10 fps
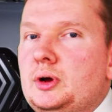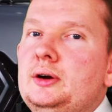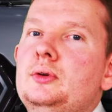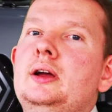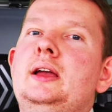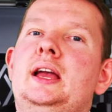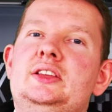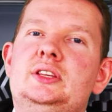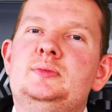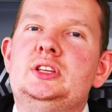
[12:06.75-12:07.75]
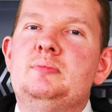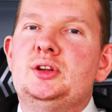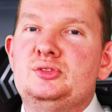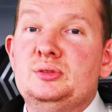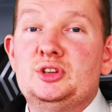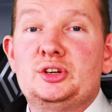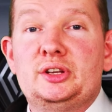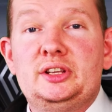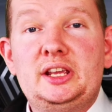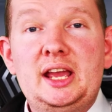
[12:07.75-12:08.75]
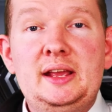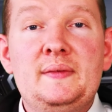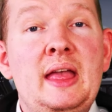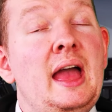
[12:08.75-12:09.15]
well, smcmotorgroup.co.uk.